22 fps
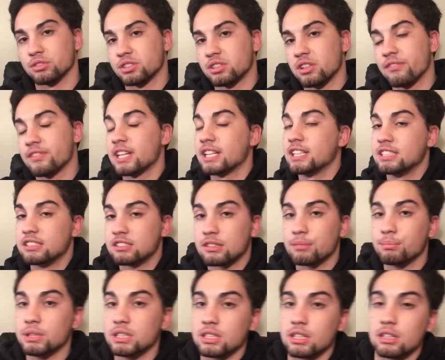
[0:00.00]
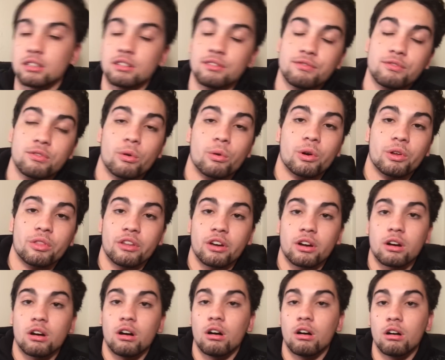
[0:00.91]
stuff that needs to be done for the
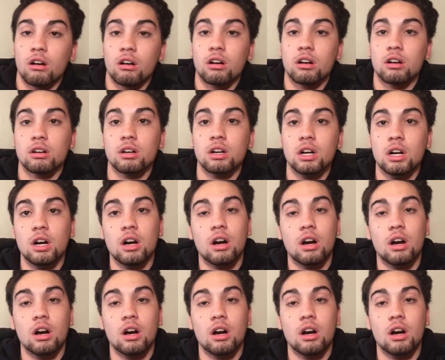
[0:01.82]
car.